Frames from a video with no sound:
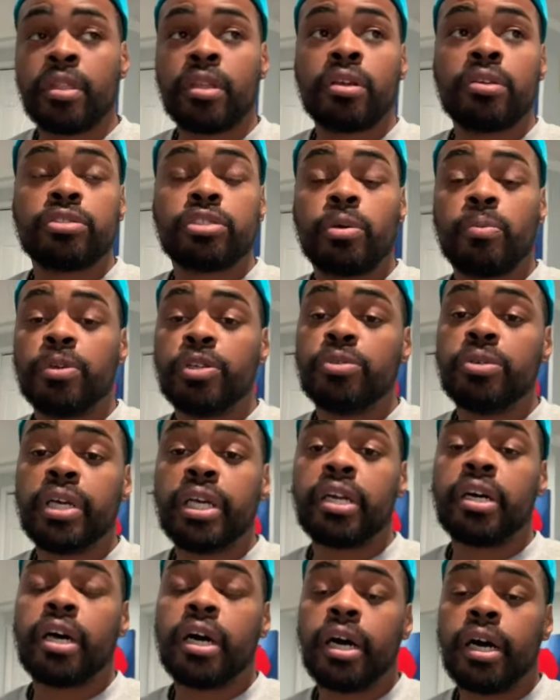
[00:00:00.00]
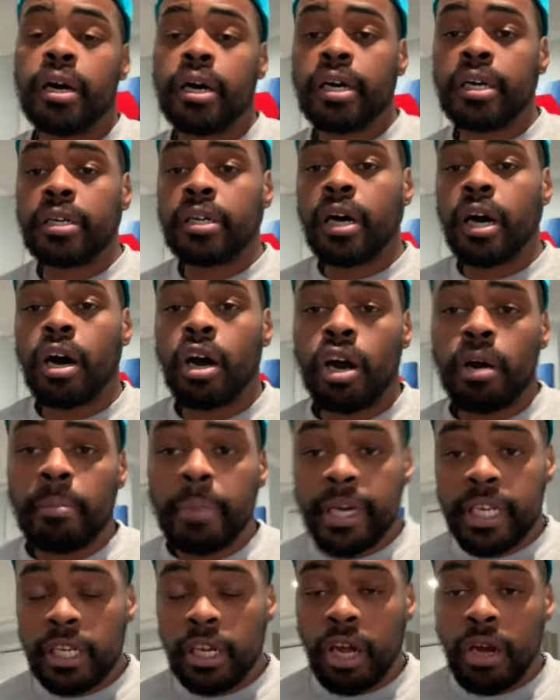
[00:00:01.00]
So when you get a hard
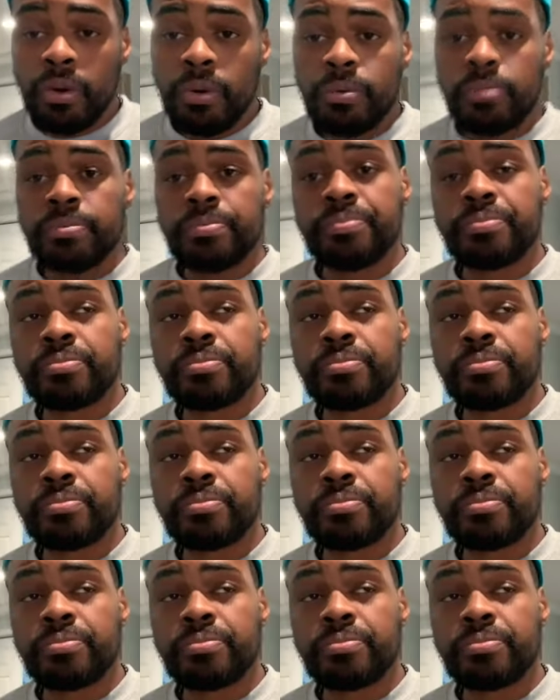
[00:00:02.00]
money loan,